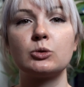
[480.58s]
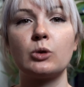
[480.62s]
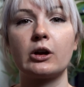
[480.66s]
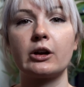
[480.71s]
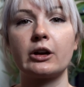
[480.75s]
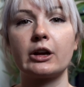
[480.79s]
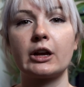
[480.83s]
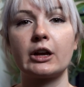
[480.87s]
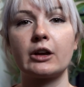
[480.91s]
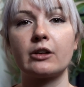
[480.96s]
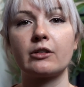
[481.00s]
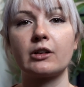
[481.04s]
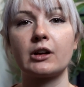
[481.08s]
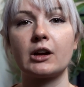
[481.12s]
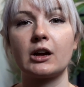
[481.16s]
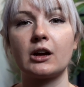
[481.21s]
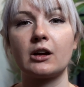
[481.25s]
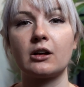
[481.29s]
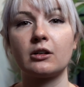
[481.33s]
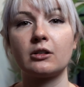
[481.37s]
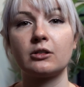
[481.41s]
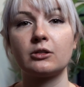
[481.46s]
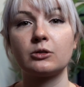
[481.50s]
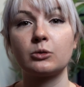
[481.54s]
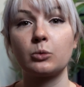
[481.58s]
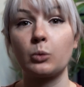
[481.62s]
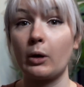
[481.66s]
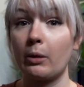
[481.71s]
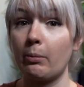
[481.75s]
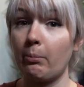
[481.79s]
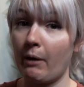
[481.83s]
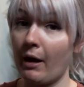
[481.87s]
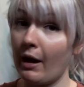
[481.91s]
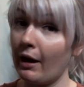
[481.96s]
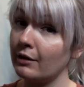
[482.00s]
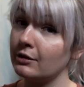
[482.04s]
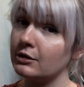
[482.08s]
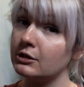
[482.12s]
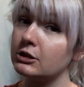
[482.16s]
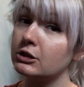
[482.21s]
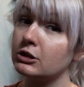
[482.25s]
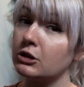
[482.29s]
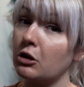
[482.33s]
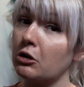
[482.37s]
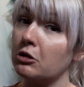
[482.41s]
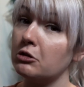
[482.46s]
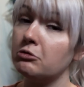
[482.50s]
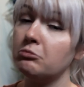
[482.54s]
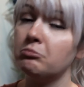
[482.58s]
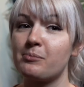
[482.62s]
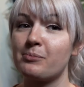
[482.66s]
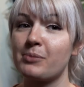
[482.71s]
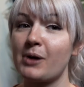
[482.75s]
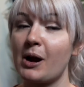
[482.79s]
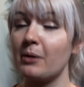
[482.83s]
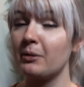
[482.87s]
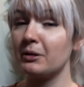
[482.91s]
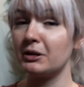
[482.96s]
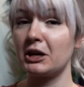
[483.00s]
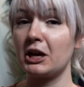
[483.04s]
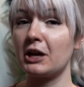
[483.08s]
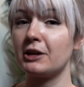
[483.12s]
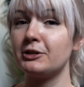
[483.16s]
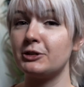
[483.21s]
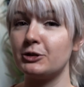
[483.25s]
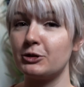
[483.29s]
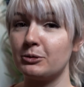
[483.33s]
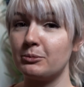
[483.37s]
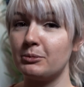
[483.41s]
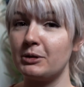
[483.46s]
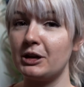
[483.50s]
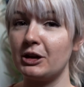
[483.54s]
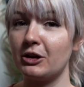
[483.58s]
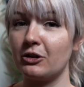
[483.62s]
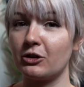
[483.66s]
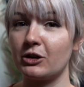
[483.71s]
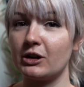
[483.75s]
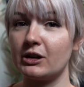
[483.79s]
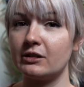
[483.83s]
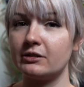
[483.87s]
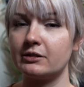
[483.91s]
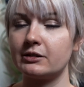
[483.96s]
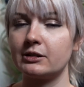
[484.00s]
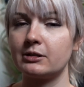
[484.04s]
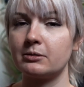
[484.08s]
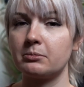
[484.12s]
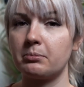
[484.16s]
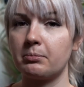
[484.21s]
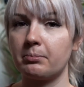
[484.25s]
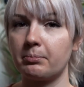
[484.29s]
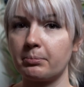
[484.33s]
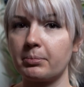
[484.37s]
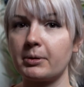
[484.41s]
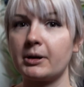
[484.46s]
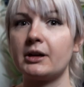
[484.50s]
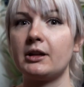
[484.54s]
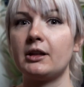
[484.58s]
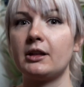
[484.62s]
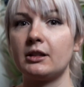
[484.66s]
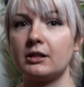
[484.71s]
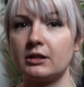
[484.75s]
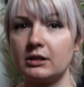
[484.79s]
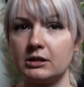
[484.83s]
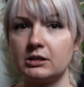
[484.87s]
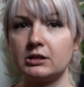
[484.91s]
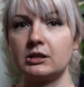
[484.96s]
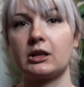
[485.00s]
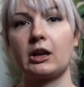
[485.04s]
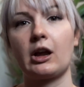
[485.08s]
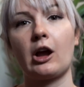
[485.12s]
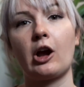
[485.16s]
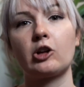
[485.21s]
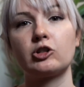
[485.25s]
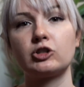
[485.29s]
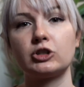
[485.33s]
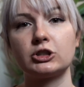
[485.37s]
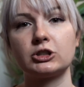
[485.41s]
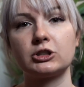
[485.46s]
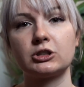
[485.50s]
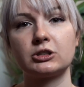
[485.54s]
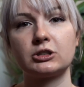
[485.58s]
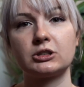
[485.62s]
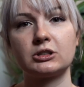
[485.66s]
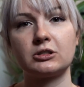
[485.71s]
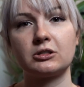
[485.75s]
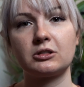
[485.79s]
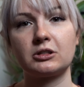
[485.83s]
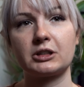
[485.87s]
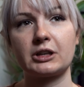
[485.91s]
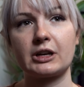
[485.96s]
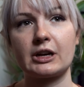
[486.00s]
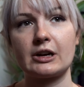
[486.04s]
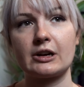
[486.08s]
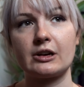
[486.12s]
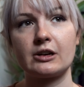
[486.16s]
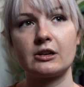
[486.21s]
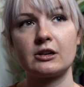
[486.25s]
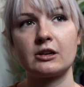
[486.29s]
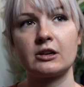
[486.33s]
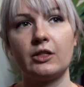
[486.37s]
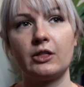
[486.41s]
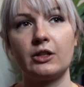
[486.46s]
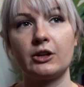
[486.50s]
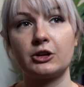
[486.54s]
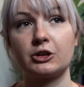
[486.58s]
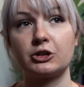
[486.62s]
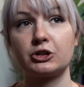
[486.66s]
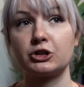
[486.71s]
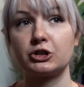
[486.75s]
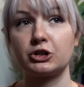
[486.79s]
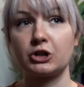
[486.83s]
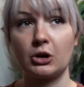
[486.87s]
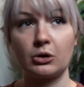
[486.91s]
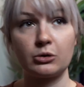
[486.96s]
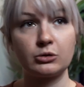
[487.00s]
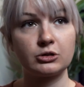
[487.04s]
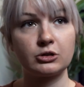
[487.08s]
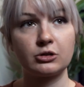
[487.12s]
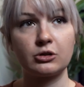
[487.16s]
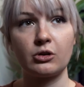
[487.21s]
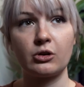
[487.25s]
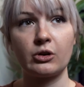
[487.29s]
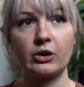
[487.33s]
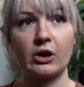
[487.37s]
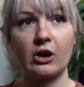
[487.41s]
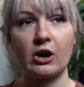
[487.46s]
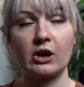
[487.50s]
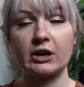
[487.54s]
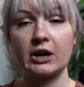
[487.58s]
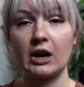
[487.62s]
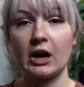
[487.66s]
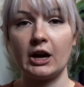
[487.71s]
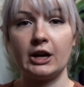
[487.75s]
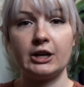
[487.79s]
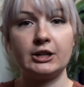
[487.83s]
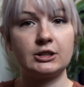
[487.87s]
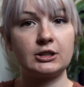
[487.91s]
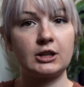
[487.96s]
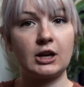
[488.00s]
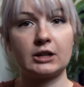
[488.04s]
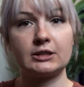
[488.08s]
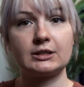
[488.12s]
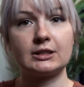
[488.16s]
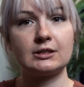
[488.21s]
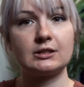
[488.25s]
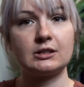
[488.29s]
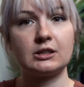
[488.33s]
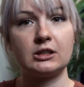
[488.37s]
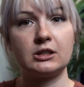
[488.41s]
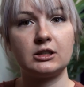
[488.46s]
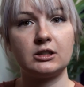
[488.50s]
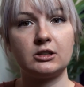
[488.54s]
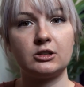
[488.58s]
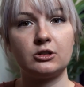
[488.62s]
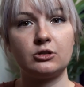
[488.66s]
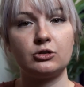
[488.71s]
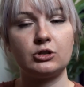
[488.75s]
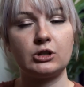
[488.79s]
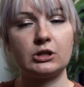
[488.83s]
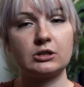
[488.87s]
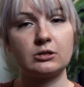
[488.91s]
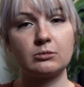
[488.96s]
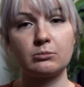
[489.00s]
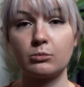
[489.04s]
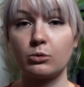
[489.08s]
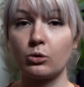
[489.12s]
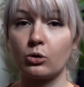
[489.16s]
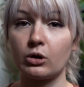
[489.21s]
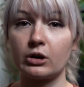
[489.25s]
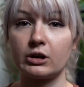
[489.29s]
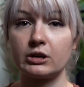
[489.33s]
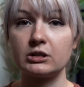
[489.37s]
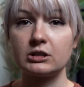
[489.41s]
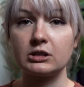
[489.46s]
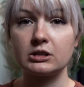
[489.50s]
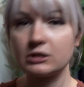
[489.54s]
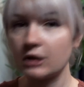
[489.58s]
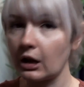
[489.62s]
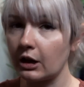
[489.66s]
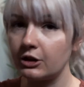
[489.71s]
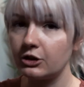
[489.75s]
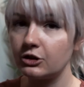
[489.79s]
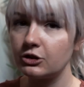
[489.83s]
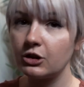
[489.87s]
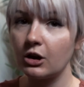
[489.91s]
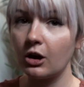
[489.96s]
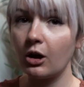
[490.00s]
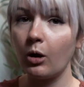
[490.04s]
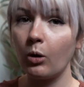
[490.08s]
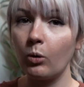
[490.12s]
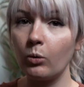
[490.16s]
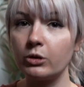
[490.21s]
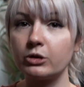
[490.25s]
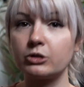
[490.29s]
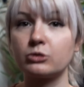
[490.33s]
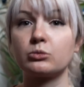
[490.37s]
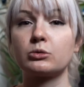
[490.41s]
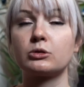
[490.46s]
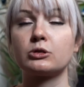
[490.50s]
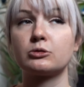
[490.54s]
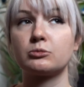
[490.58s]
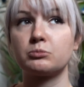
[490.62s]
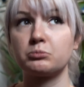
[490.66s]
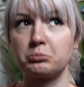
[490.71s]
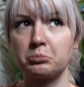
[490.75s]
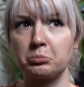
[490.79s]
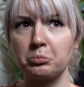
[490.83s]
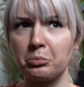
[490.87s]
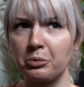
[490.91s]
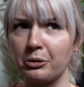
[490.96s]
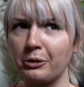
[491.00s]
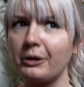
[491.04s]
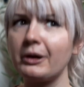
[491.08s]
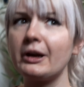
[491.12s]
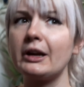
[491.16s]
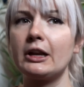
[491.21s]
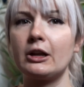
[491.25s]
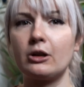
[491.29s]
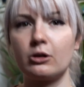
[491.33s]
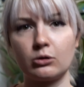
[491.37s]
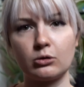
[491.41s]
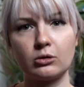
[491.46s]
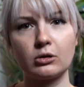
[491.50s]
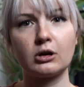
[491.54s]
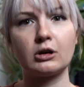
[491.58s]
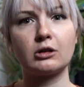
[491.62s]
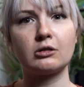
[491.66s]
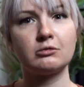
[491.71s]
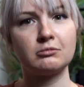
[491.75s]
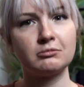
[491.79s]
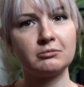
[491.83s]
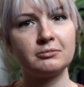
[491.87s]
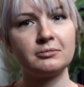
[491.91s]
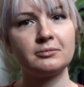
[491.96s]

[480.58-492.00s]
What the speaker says: walking around with masks on. Probably not doing meet and greets, but at least the characters are still there. Their shows are going on. I got to see the new Jason Bourne stunt show, which was pretty cool.